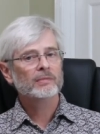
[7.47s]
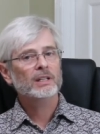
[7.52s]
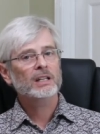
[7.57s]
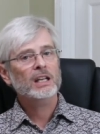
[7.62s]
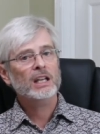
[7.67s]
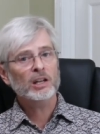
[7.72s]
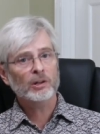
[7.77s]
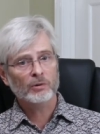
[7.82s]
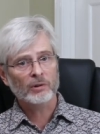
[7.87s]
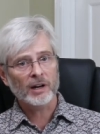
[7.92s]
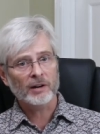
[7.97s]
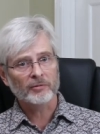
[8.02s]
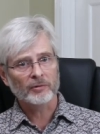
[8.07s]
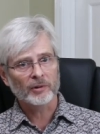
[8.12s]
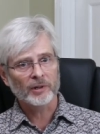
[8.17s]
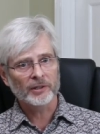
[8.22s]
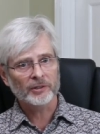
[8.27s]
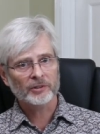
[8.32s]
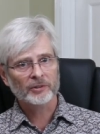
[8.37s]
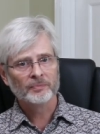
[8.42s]

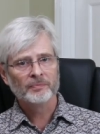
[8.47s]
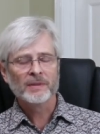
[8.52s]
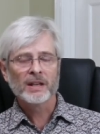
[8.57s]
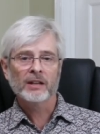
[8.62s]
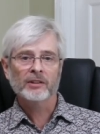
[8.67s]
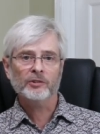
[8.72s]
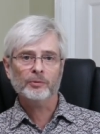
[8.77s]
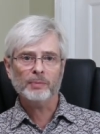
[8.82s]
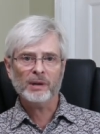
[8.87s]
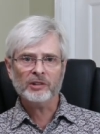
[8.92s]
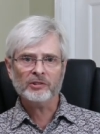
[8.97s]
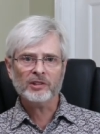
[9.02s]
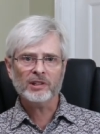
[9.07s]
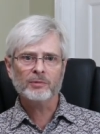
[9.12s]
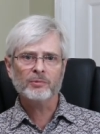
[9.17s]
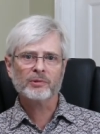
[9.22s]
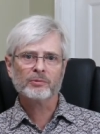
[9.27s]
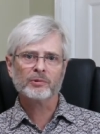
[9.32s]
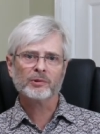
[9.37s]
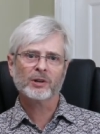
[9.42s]
irreverence, especially
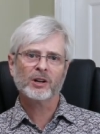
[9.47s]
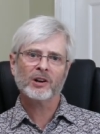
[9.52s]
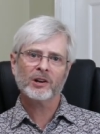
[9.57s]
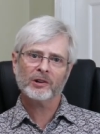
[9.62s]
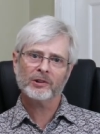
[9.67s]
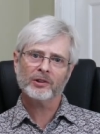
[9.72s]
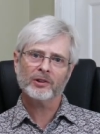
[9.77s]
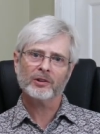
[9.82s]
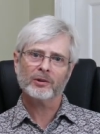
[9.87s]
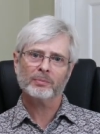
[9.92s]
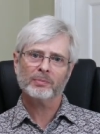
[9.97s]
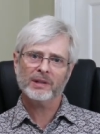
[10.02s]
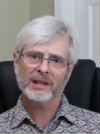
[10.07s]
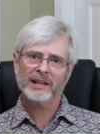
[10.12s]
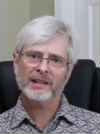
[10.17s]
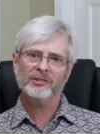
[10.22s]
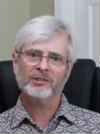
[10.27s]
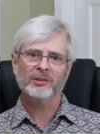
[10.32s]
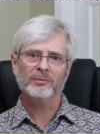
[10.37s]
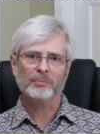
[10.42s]
with regard to their
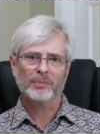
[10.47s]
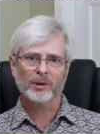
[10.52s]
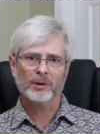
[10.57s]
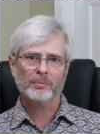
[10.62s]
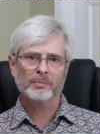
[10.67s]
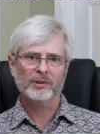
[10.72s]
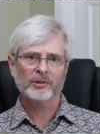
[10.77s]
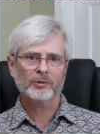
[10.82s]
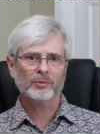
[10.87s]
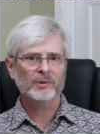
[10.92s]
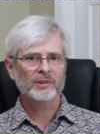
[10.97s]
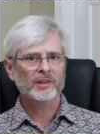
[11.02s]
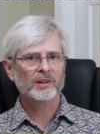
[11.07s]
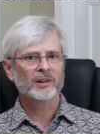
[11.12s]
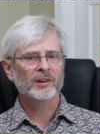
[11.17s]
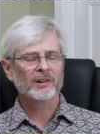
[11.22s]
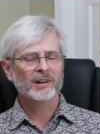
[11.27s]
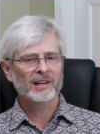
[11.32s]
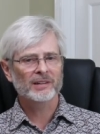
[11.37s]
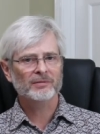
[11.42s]
place and purpose within
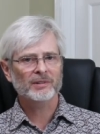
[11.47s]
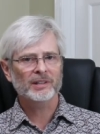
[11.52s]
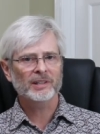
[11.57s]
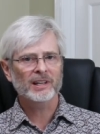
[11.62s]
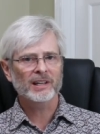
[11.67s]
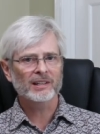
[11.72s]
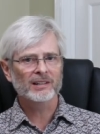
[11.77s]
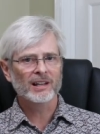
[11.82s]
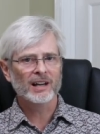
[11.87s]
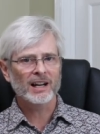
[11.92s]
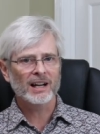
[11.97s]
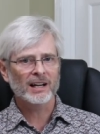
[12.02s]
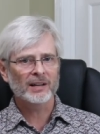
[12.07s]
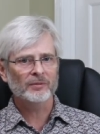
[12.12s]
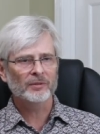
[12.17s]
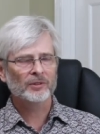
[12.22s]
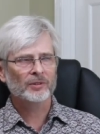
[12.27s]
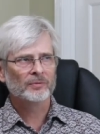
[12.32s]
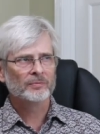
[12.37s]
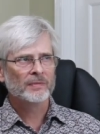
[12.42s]
our everyday
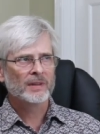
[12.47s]
lives.